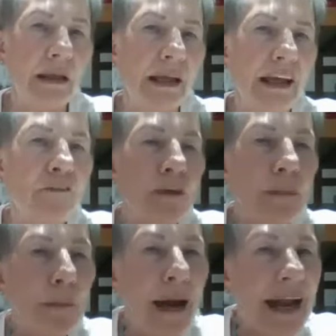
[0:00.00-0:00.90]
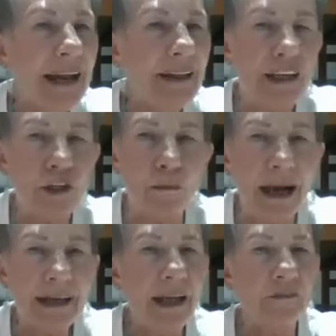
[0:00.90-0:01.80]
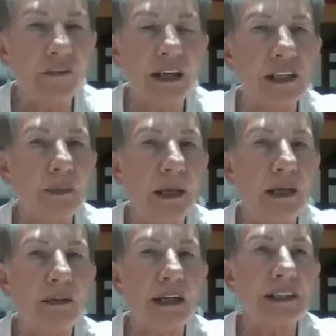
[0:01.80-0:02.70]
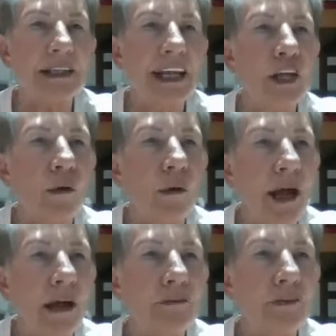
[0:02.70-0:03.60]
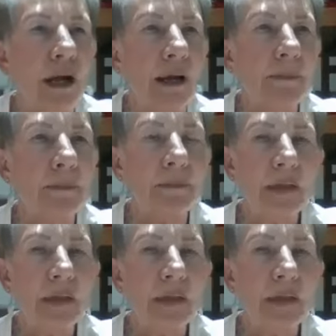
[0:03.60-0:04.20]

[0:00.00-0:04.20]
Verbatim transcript: every pain that you might have experienced in your lifetime,